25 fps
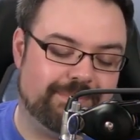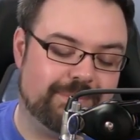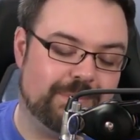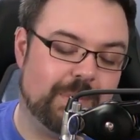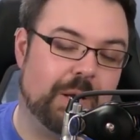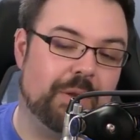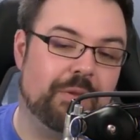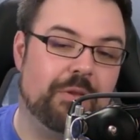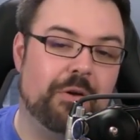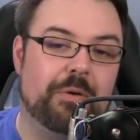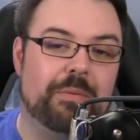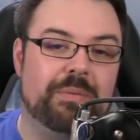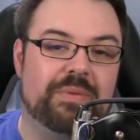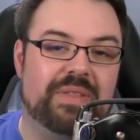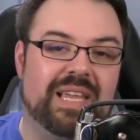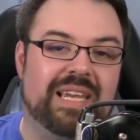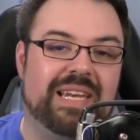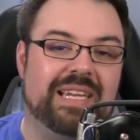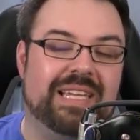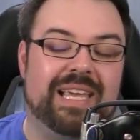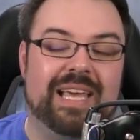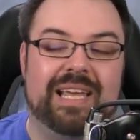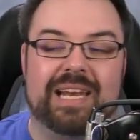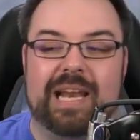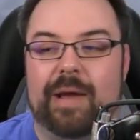Although, then
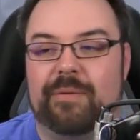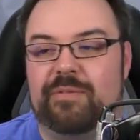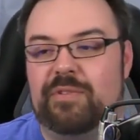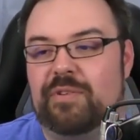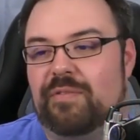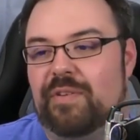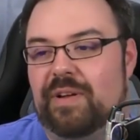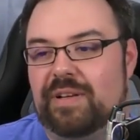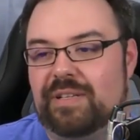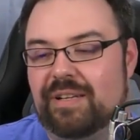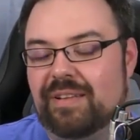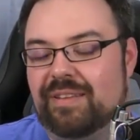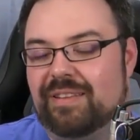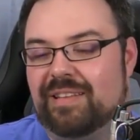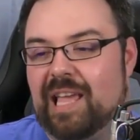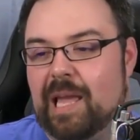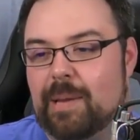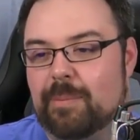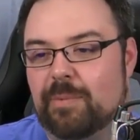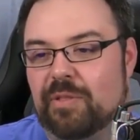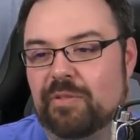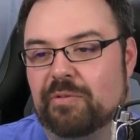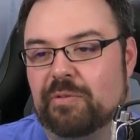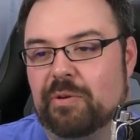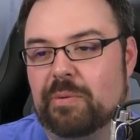again, I've defended the
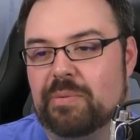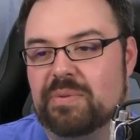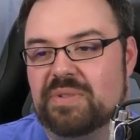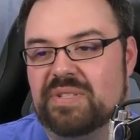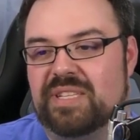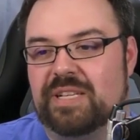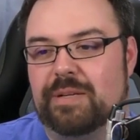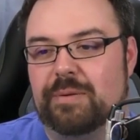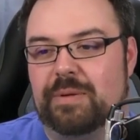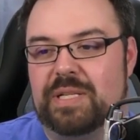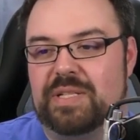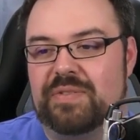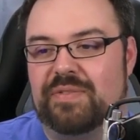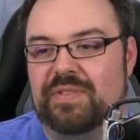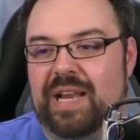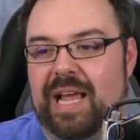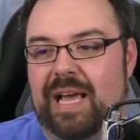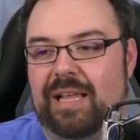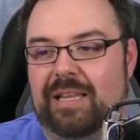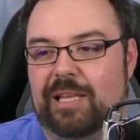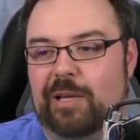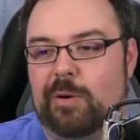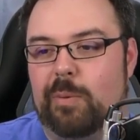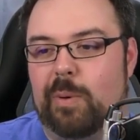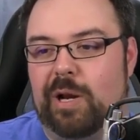Game of Thrones series
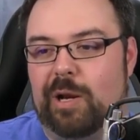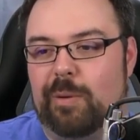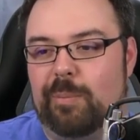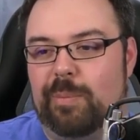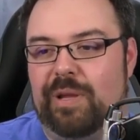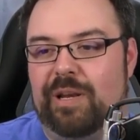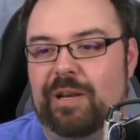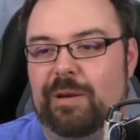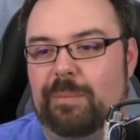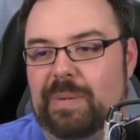finale quite a bit,